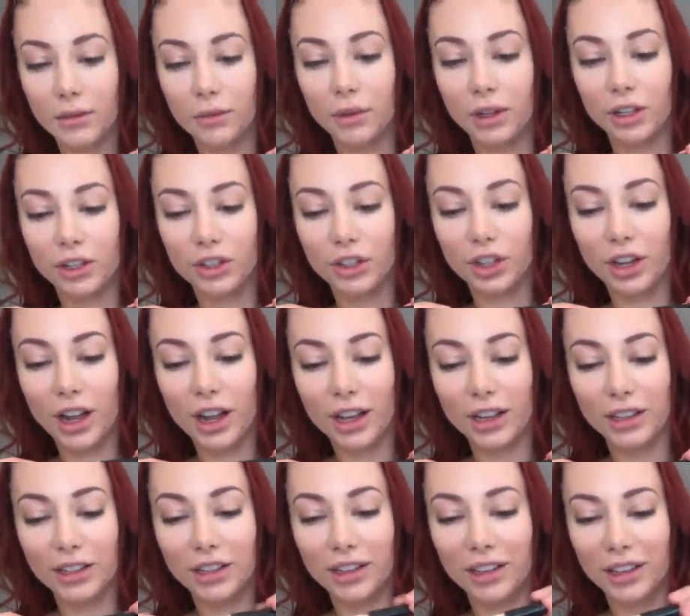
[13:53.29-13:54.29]
which
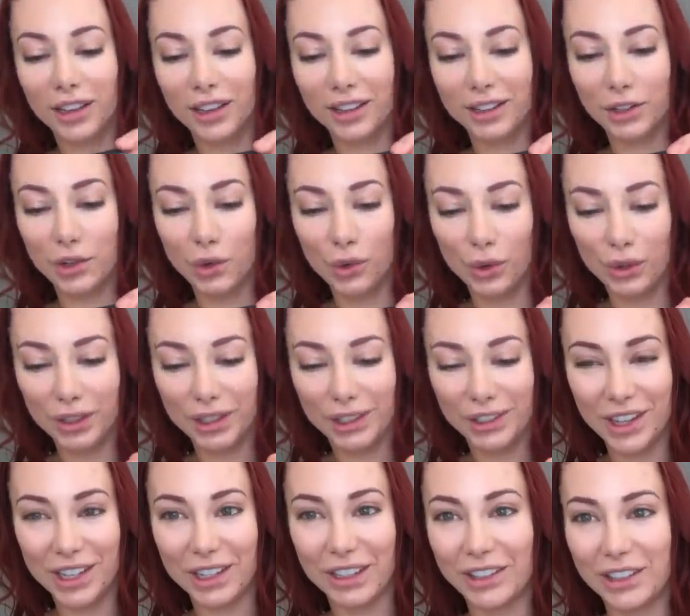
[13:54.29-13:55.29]
I is old, so
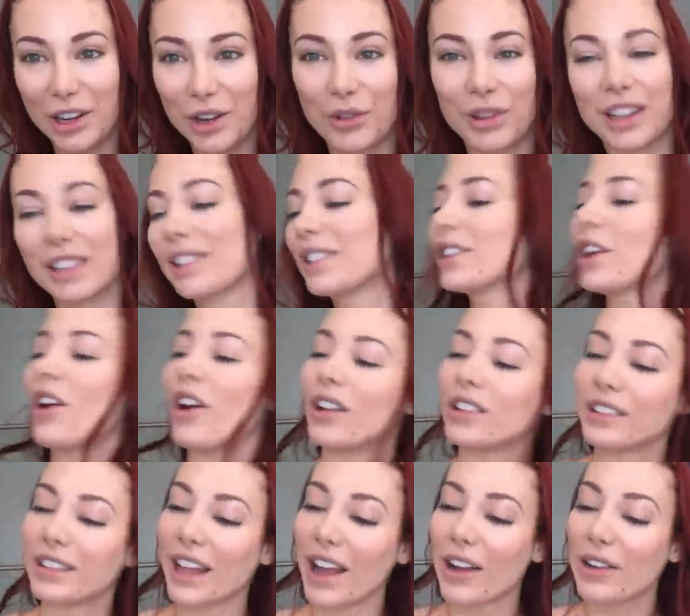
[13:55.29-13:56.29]
I don't know what it's
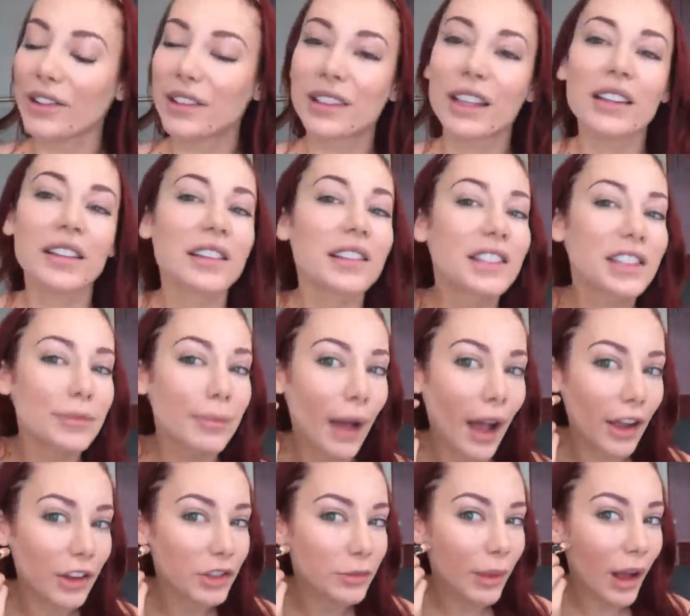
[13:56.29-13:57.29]
called now. It's like the
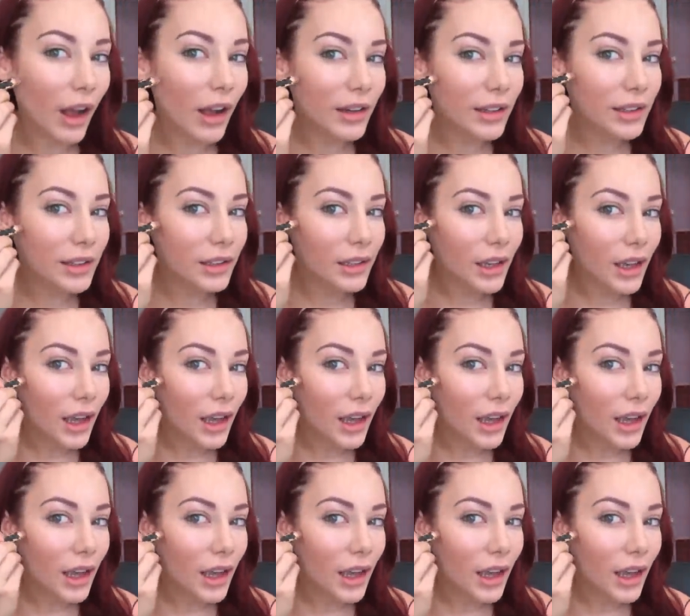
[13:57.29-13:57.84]
Smashbox.